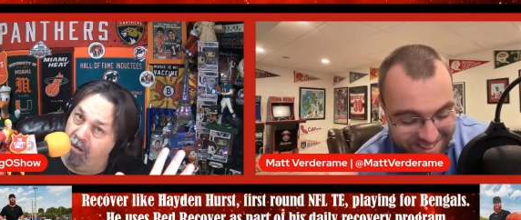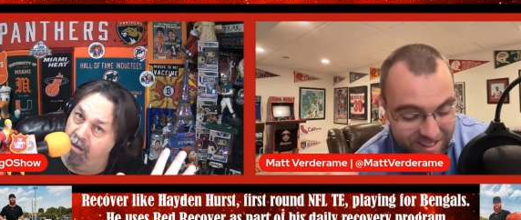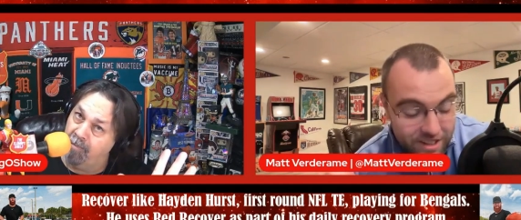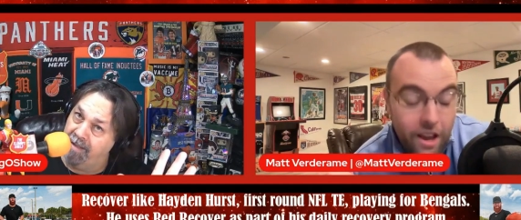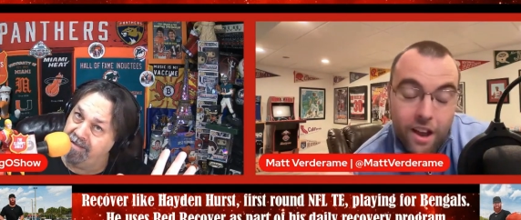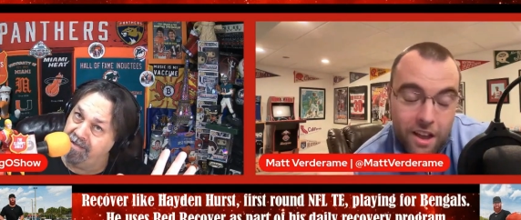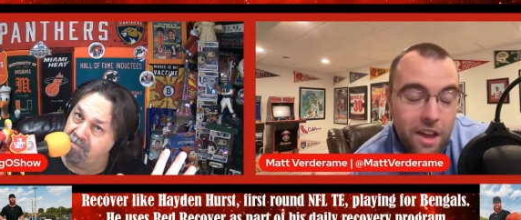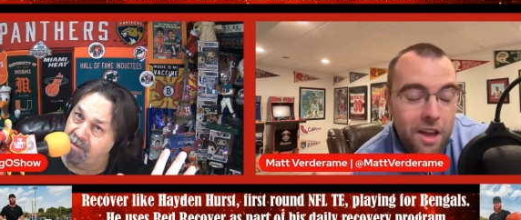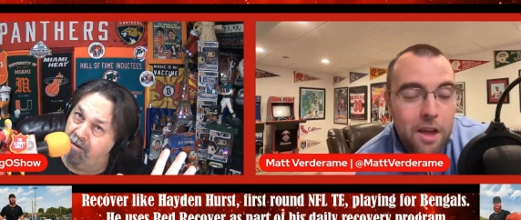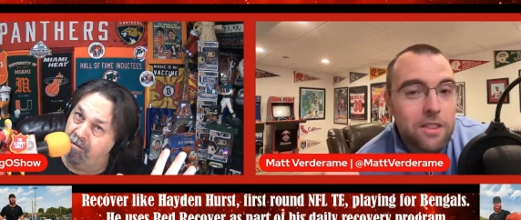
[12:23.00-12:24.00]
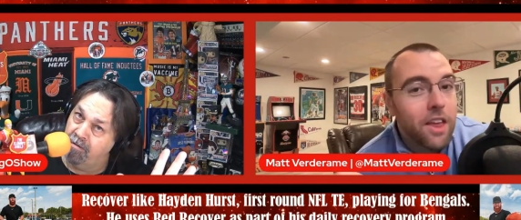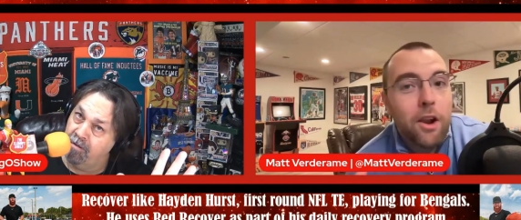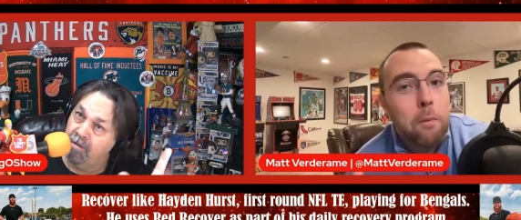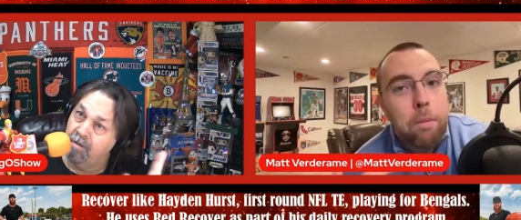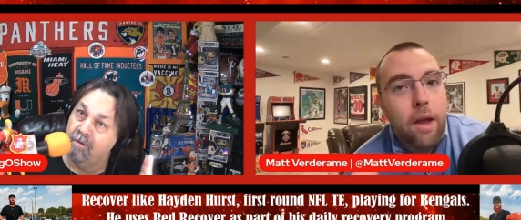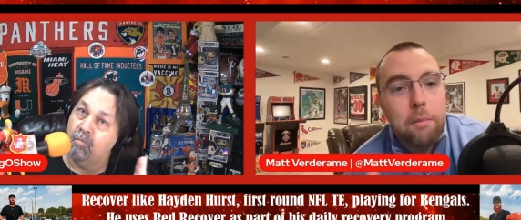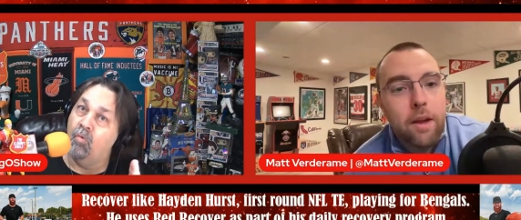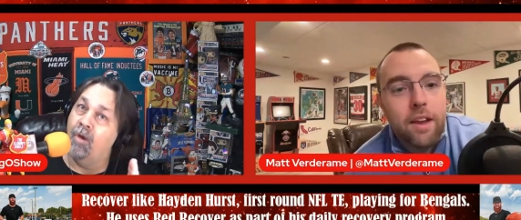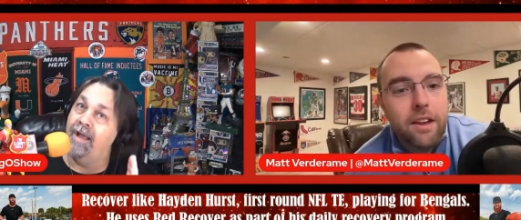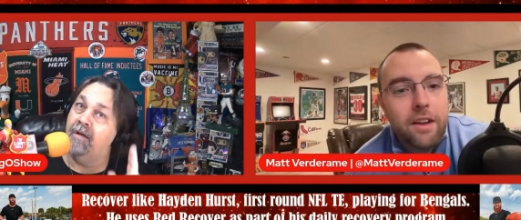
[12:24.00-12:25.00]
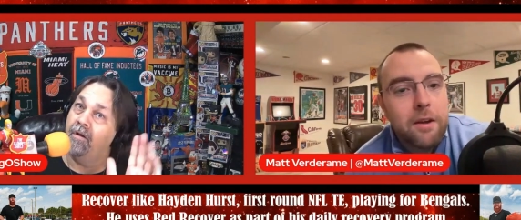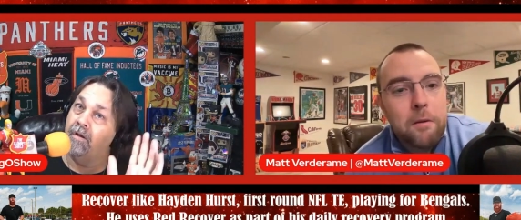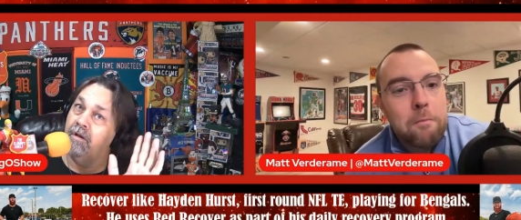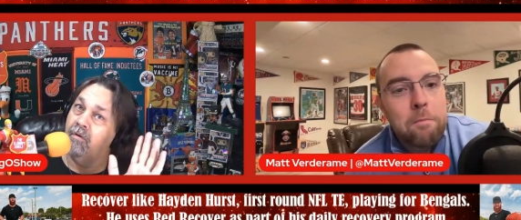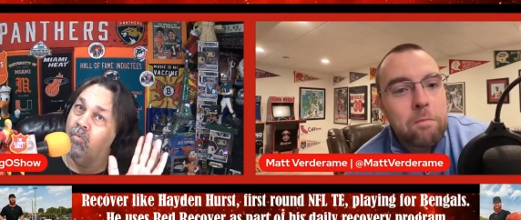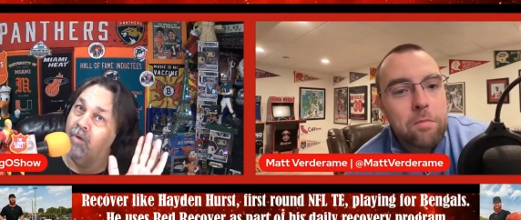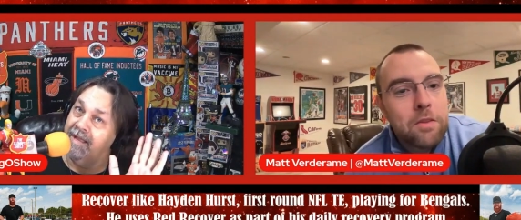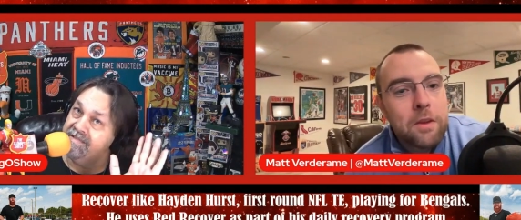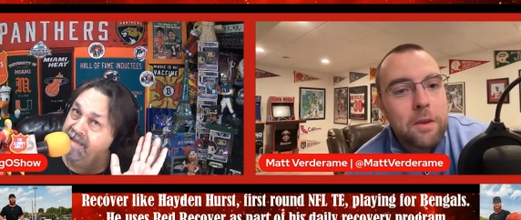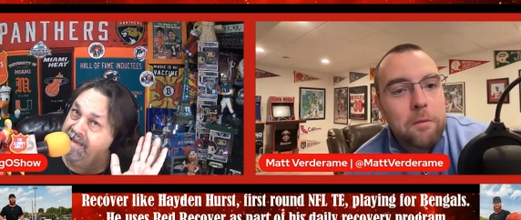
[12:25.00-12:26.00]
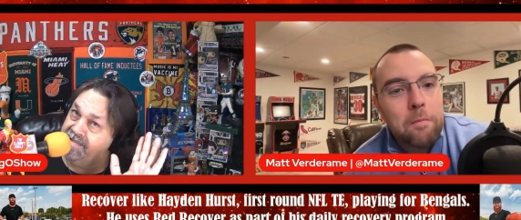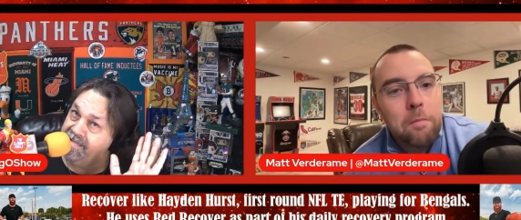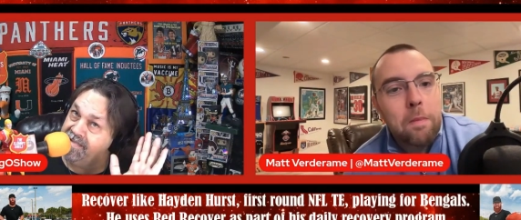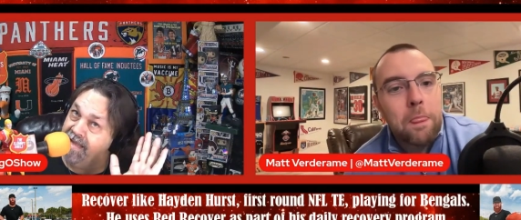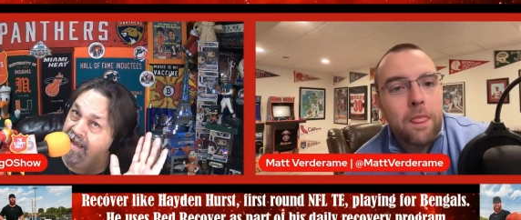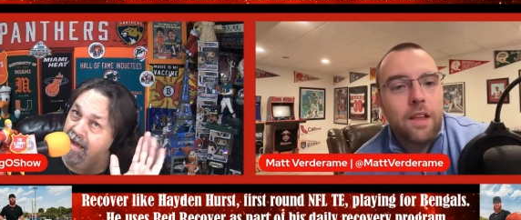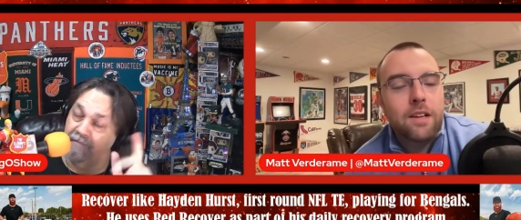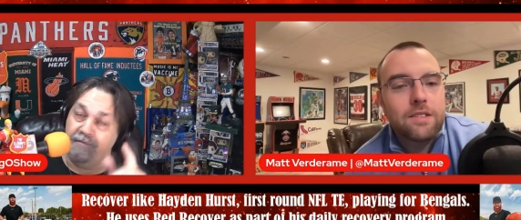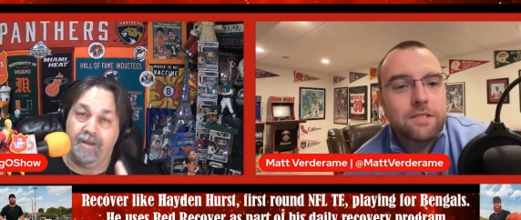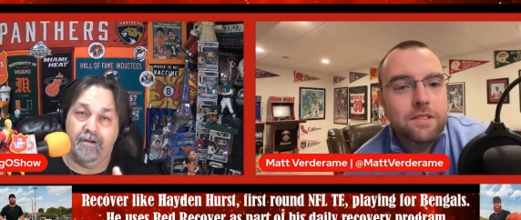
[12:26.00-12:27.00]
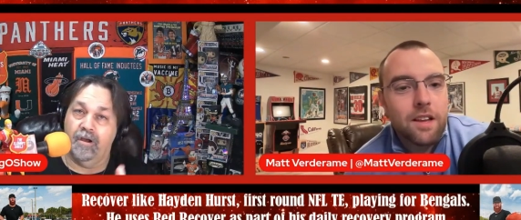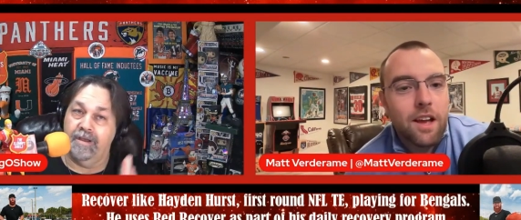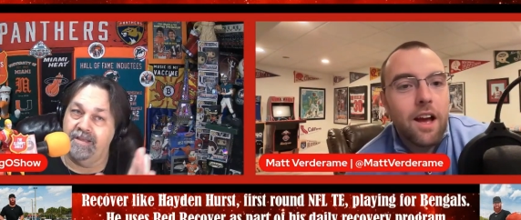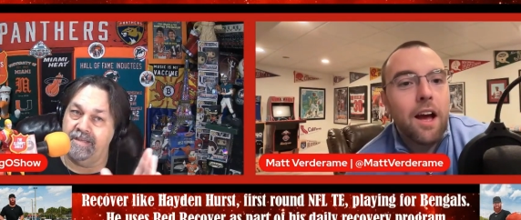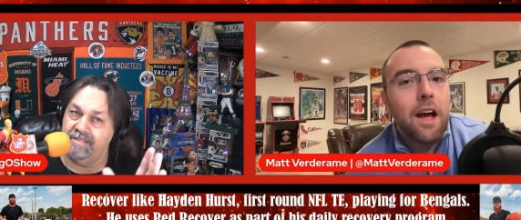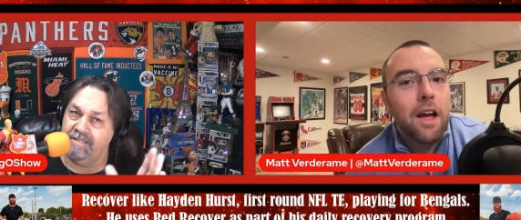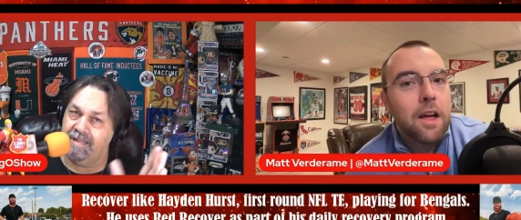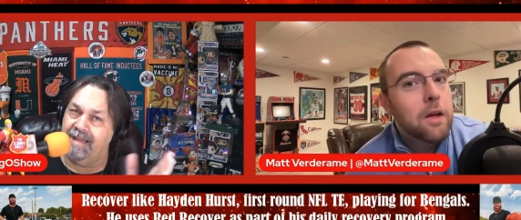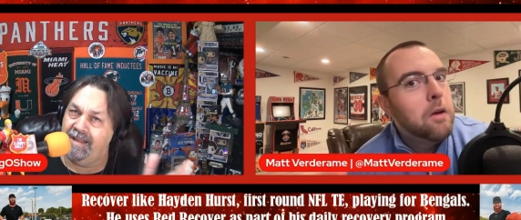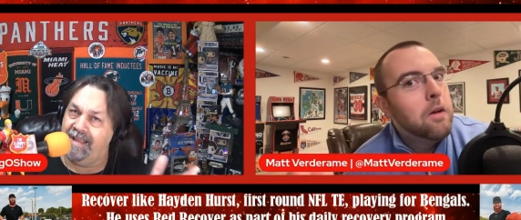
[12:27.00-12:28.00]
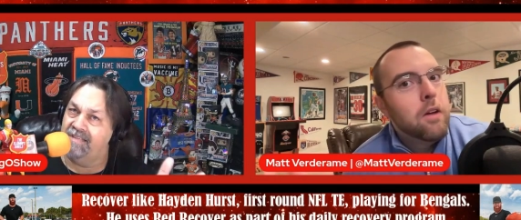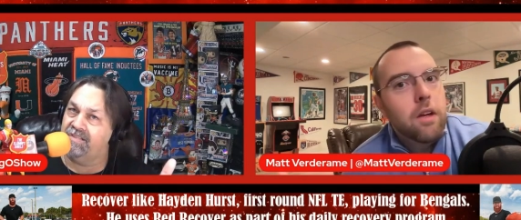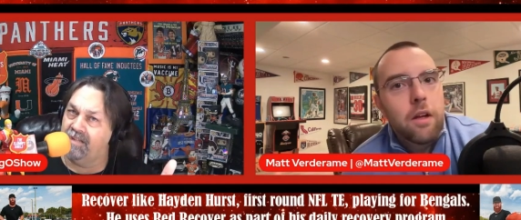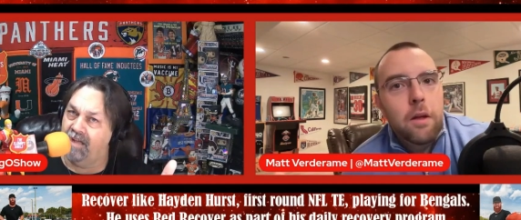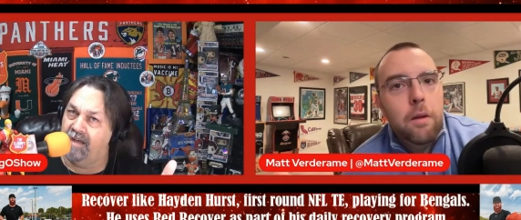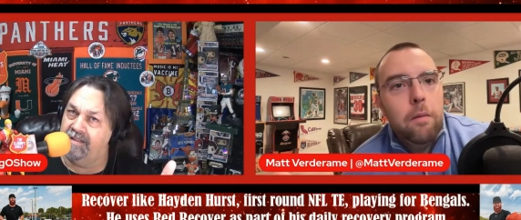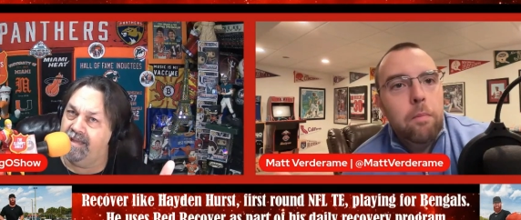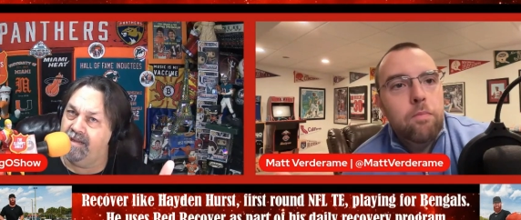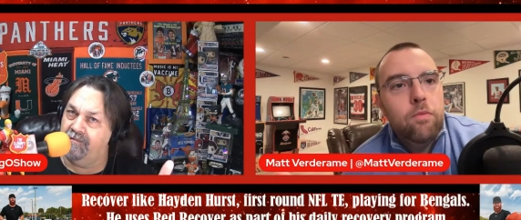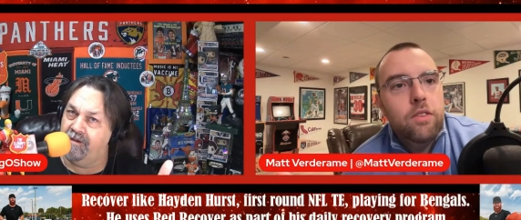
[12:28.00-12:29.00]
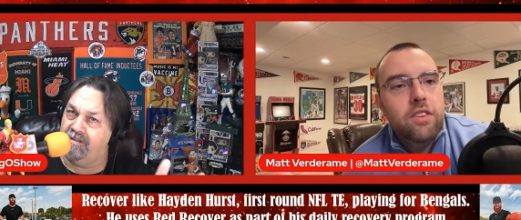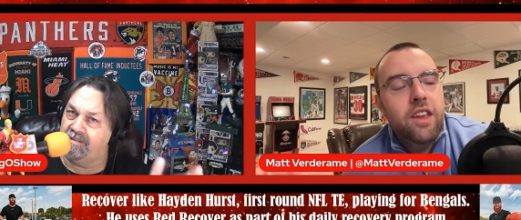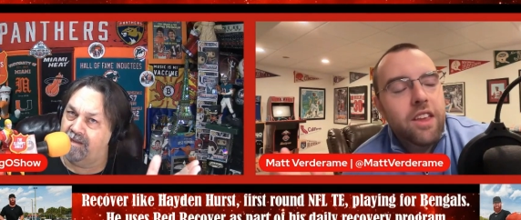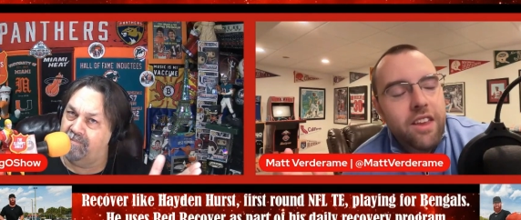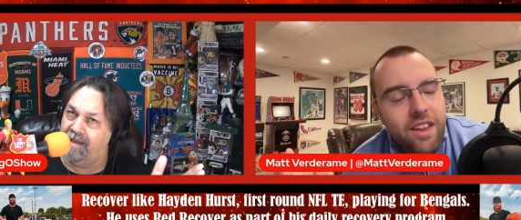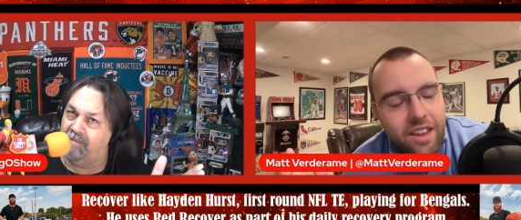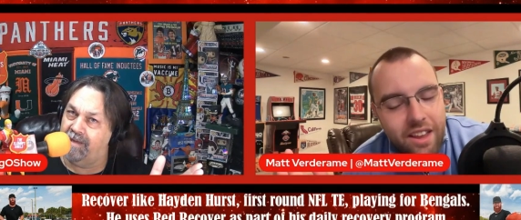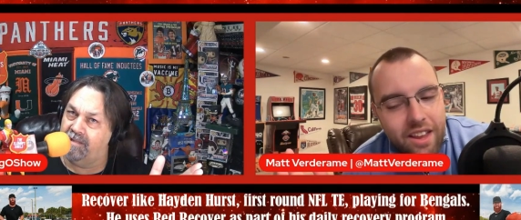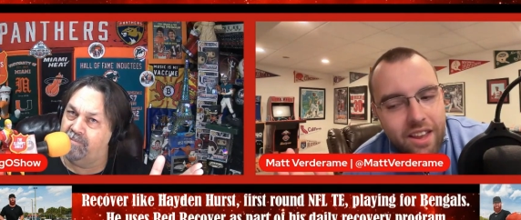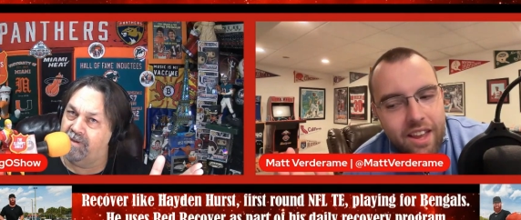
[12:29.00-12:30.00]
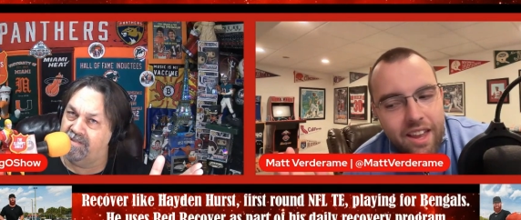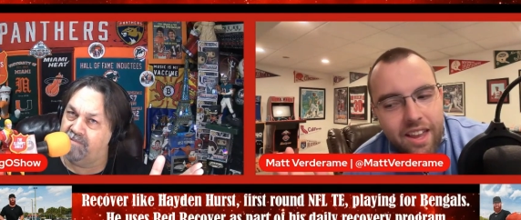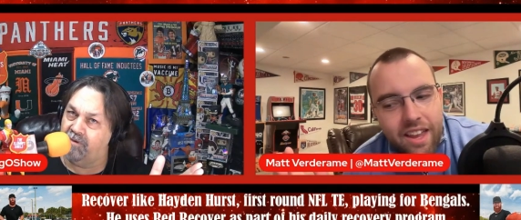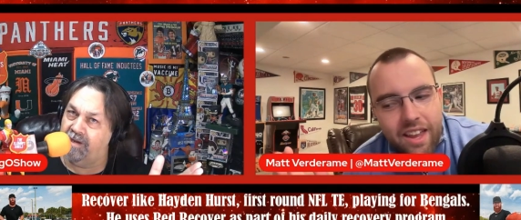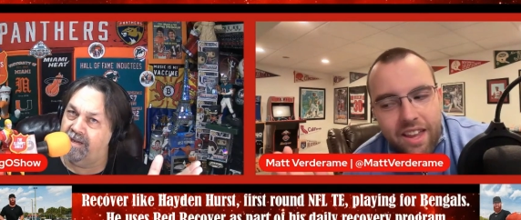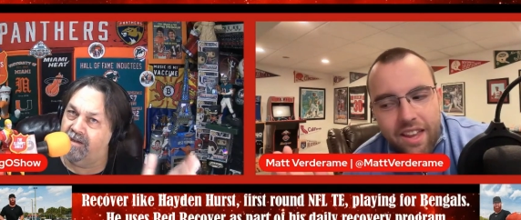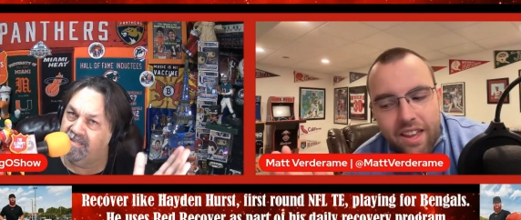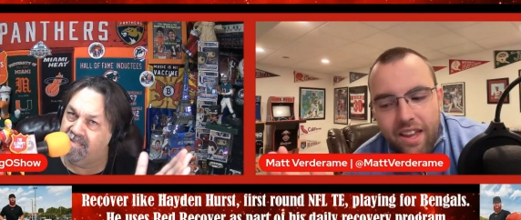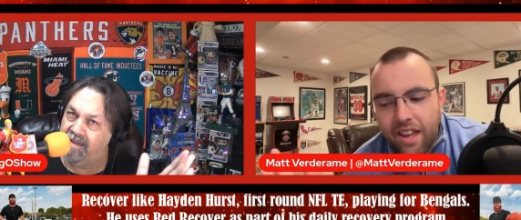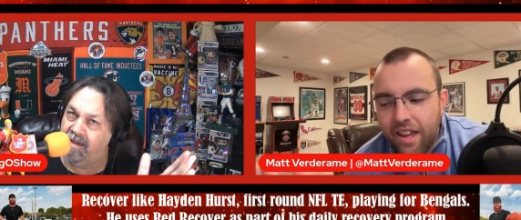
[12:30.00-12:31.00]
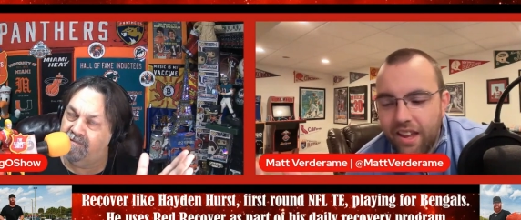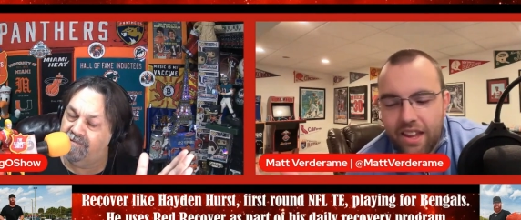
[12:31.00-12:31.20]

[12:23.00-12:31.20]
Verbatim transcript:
Speaker 1: about this, bro.
Speaker 2: They don't pay me.
Speaker 1: Wednesday's his day off. I don't know. Isn't that against the law in the NFL to talk bad about the Bucs and Brady on his day off?